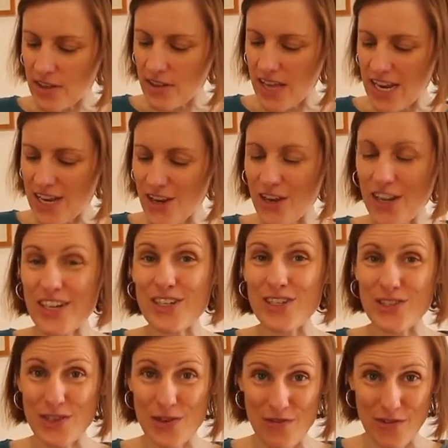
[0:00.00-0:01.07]
So then you can
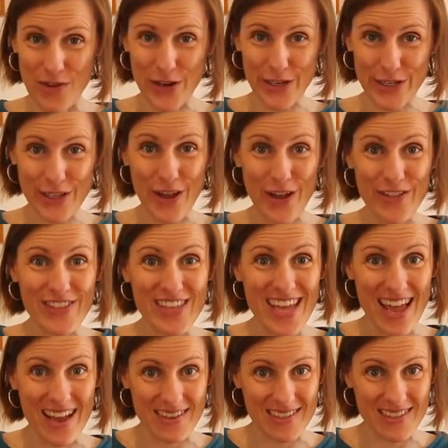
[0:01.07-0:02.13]
just focus on the
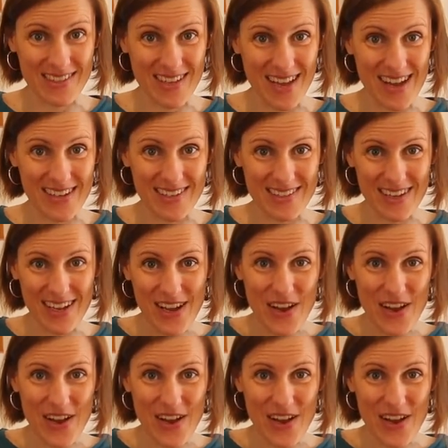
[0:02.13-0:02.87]
exercise.